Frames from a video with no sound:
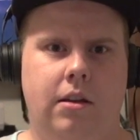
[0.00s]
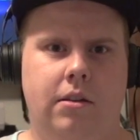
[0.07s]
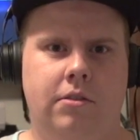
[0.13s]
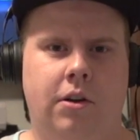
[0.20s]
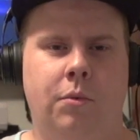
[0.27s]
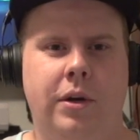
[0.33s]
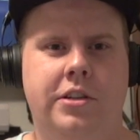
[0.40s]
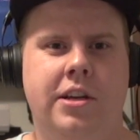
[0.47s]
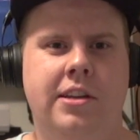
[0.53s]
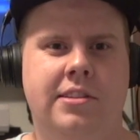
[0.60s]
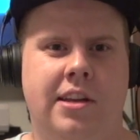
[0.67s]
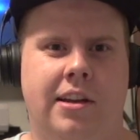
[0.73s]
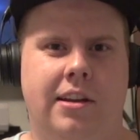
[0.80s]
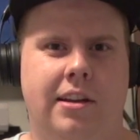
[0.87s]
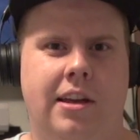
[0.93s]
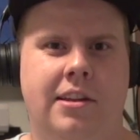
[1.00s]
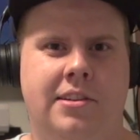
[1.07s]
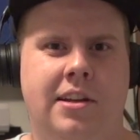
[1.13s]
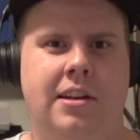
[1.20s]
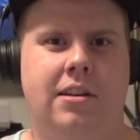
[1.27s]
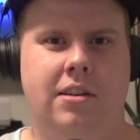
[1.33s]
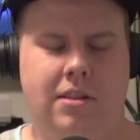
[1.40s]
So which is
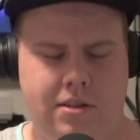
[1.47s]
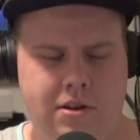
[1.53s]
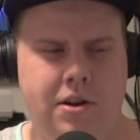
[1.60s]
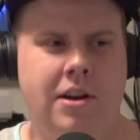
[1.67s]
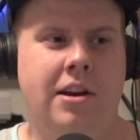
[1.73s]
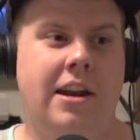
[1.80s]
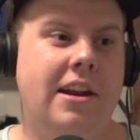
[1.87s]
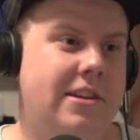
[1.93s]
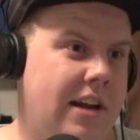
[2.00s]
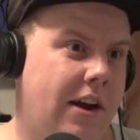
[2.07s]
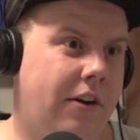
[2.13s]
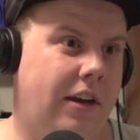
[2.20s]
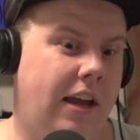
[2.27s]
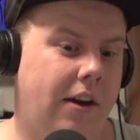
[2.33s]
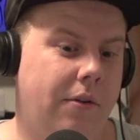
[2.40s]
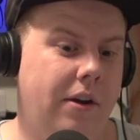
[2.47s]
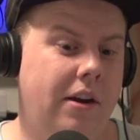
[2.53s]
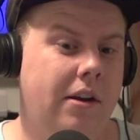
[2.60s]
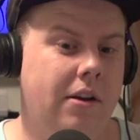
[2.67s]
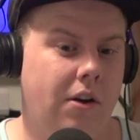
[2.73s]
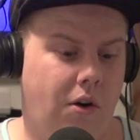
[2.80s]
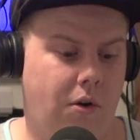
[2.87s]
it? Do you need Derrick
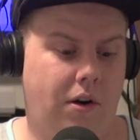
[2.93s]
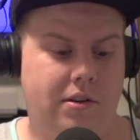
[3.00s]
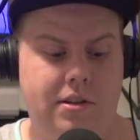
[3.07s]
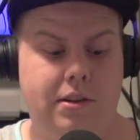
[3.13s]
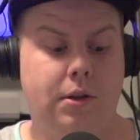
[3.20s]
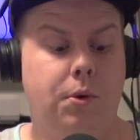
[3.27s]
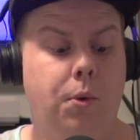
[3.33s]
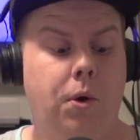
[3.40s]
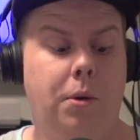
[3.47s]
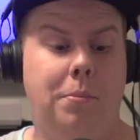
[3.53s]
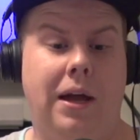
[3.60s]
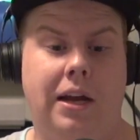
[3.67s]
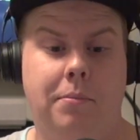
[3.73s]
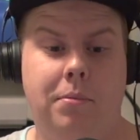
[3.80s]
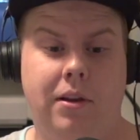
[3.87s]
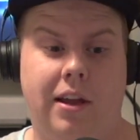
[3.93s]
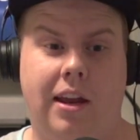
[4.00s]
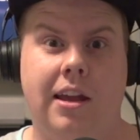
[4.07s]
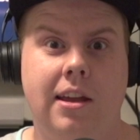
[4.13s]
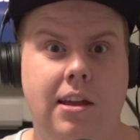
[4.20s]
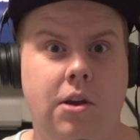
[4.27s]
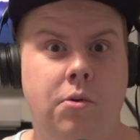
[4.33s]
Henry, or is it the quarterback
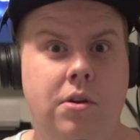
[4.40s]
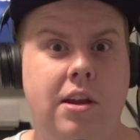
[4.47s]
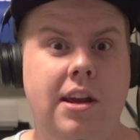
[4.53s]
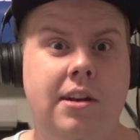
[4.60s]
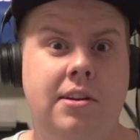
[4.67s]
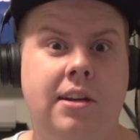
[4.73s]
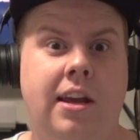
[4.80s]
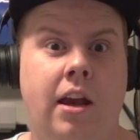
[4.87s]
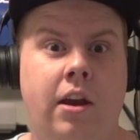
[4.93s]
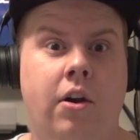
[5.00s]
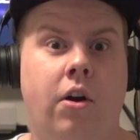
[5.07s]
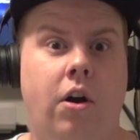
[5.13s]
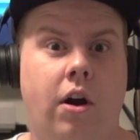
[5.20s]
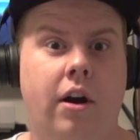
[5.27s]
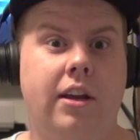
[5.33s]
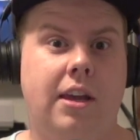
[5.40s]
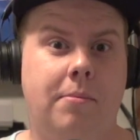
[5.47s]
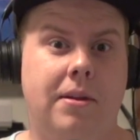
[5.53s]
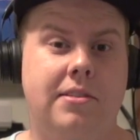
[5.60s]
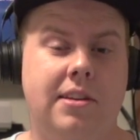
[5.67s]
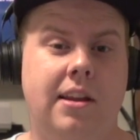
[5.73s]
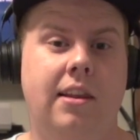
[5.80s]
play? You need to get your
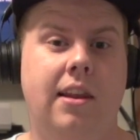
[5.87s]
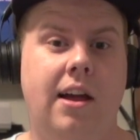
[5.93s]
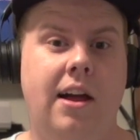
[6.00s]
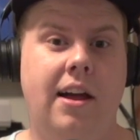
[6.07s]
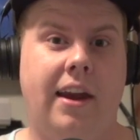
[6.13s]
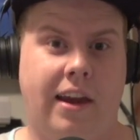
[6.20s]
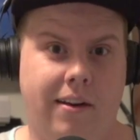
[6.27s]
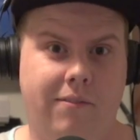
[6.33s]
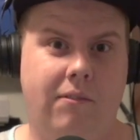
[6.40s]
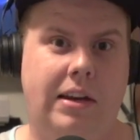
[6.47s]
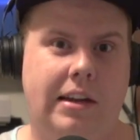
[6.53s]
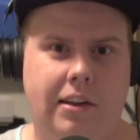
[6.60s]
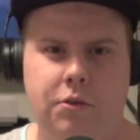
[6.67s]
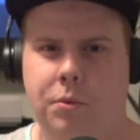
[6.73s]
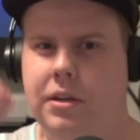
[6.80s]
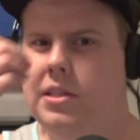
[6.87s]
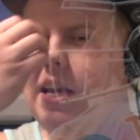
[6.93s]
arguments in line, because when